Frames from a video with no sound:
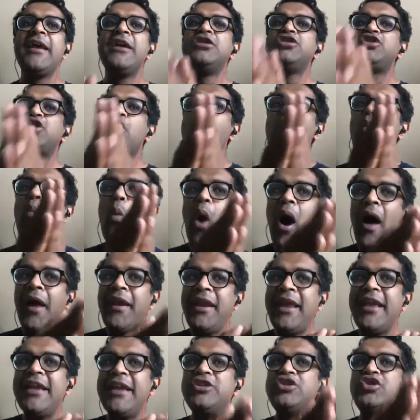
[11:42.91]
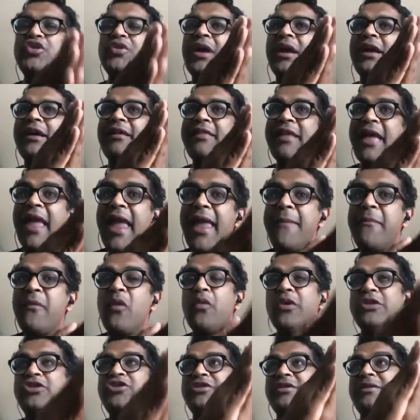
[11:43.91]
So one is you can claim,
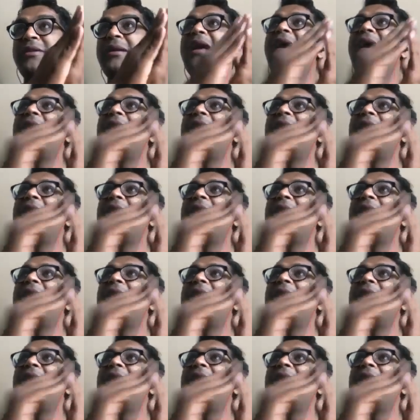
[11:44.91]
which